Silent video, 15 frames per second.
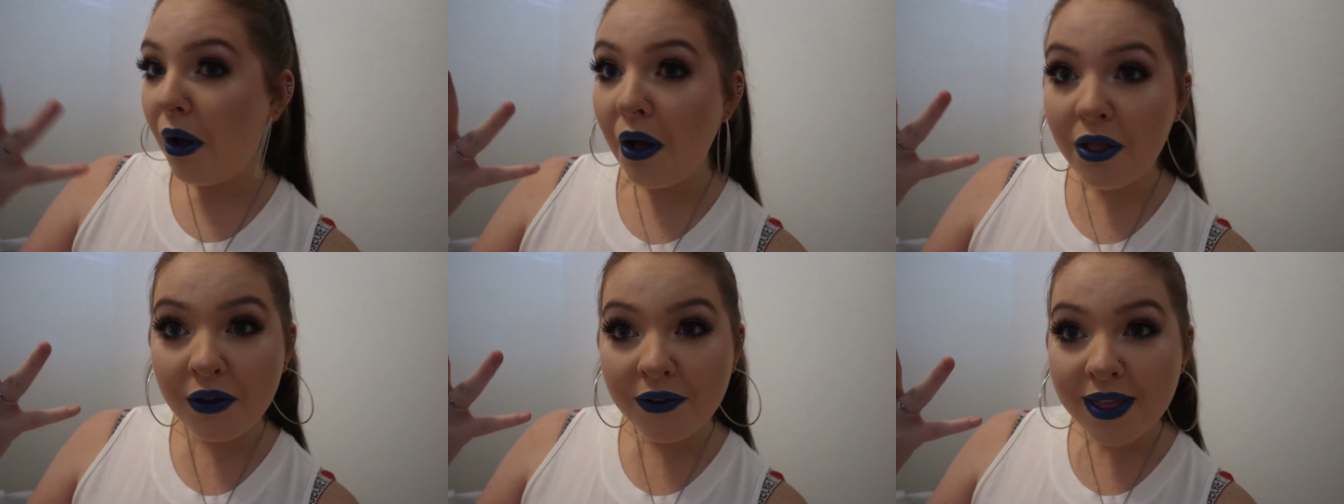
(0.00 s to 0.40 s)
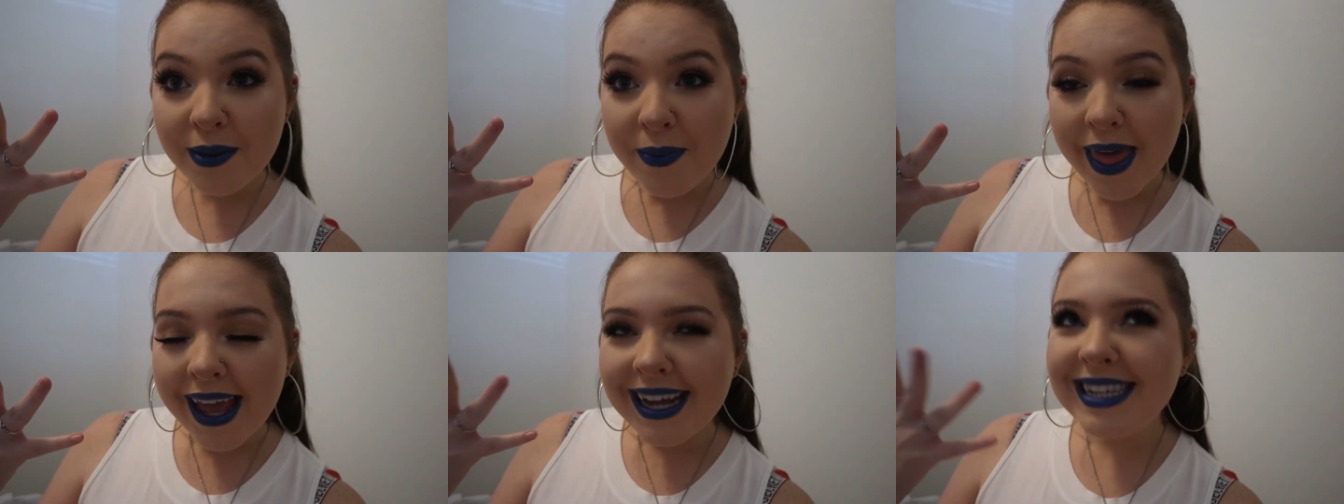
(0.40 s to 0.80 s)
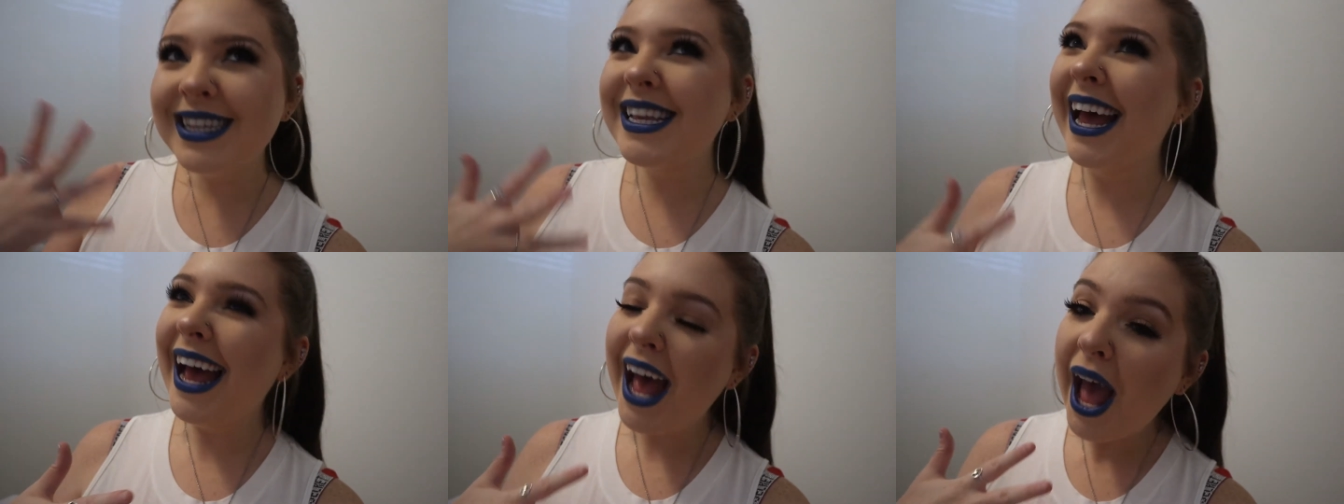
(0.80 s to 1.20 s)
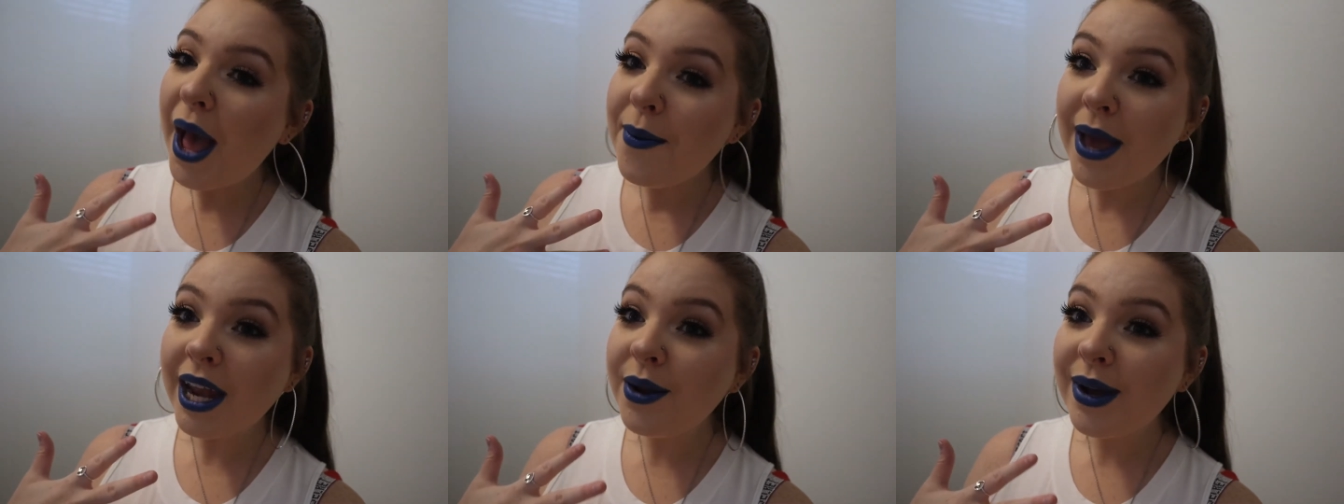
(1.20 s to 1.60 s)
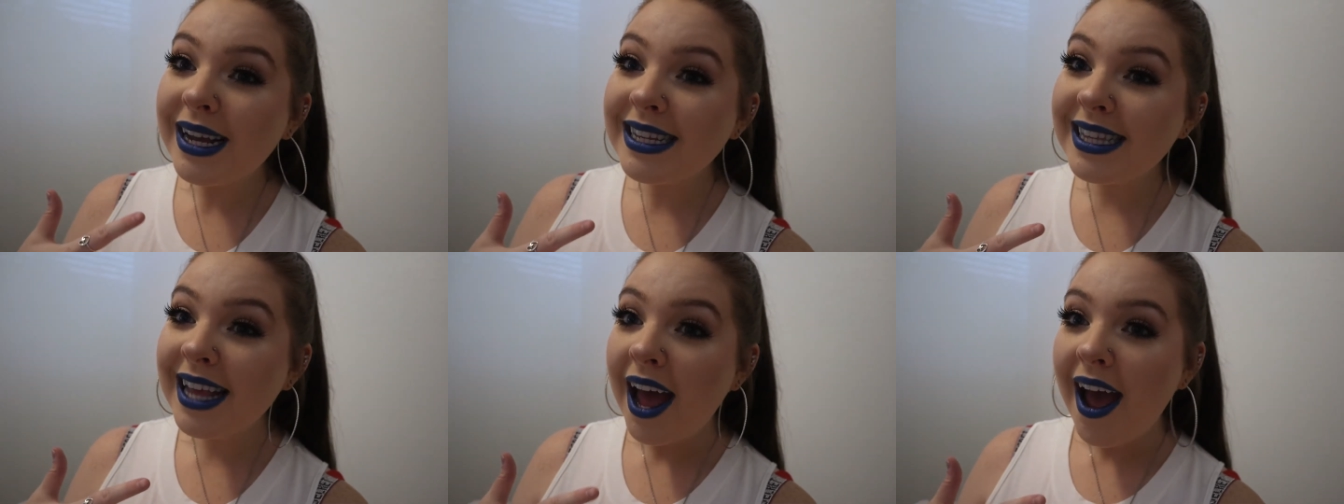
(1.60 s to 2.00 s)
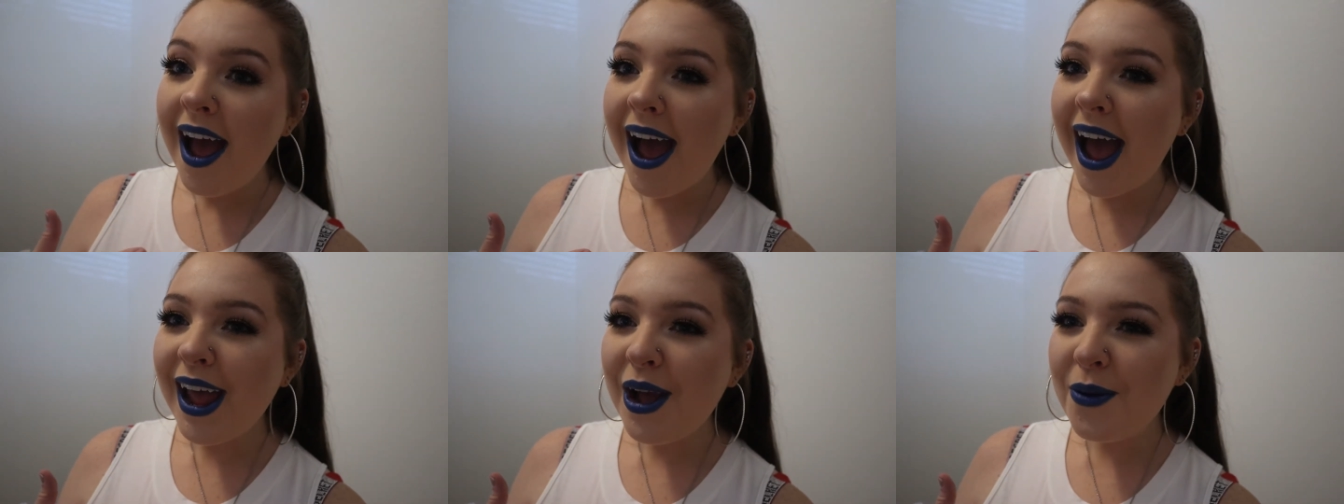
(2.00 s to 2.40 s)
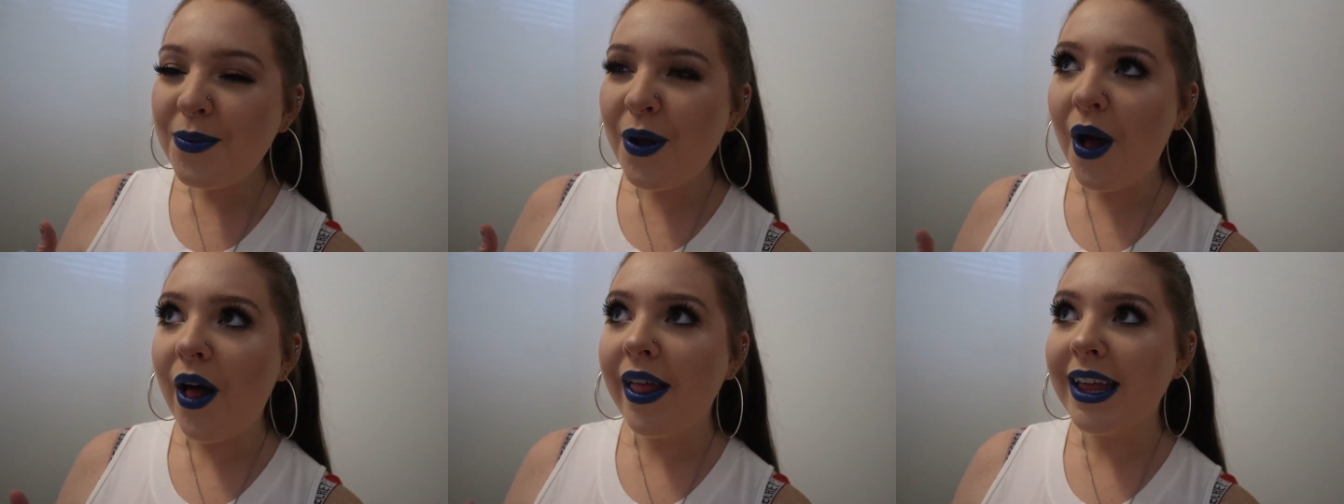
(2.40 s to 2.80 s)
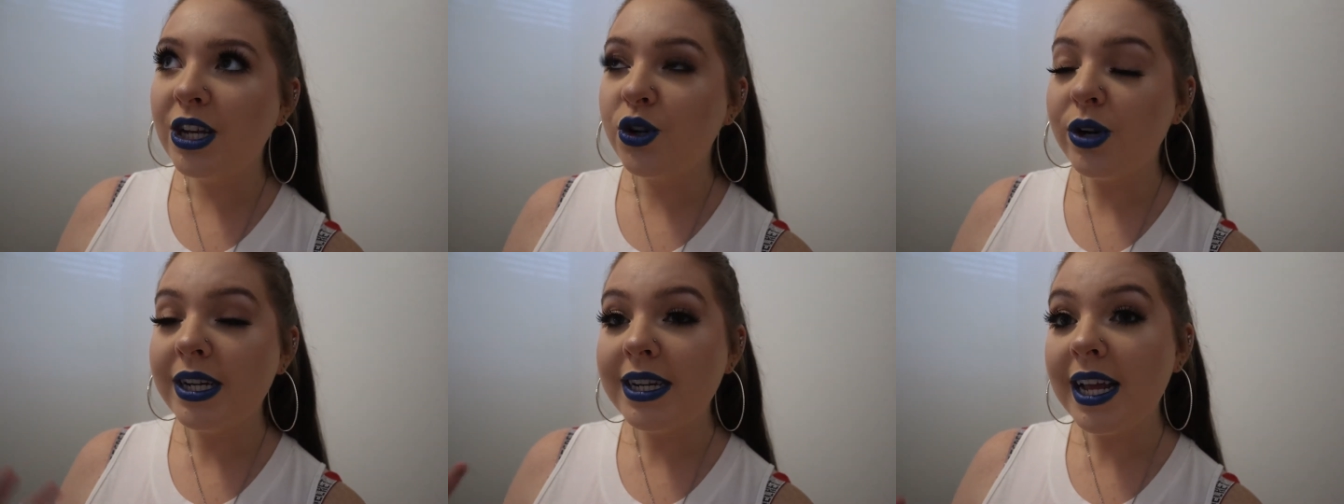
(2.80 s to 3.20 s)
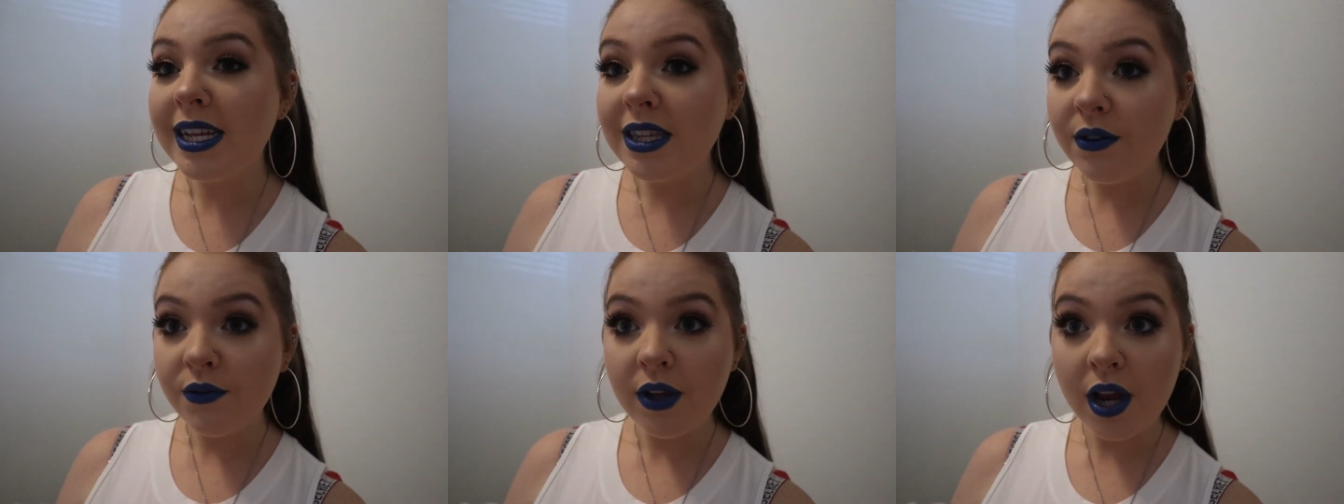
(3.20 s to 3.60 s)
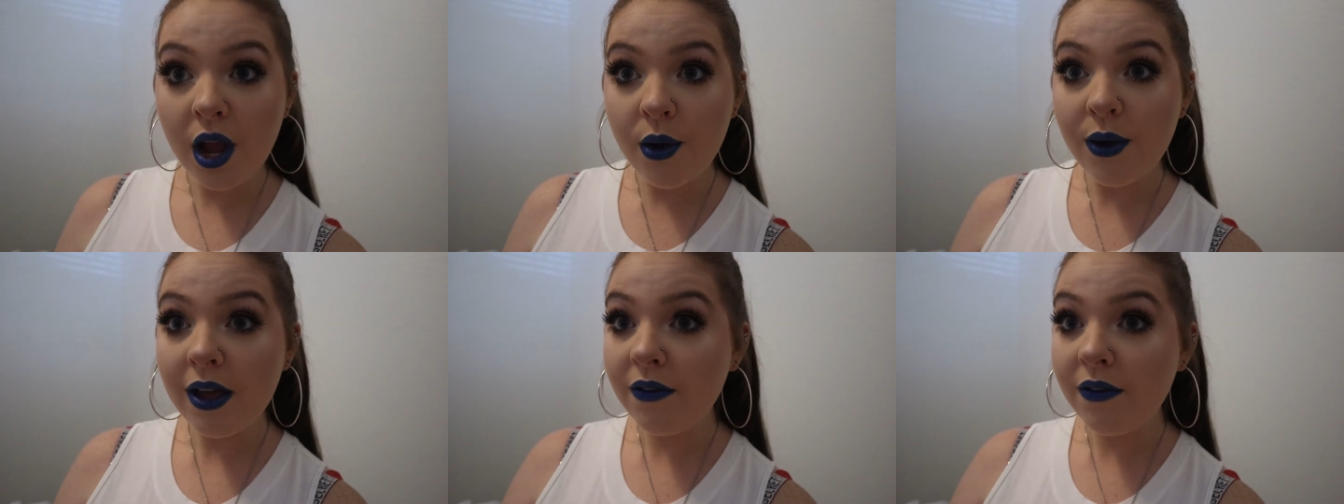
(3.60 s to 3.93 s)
All over the place. Anyways, I hope y'all enjoy today's video.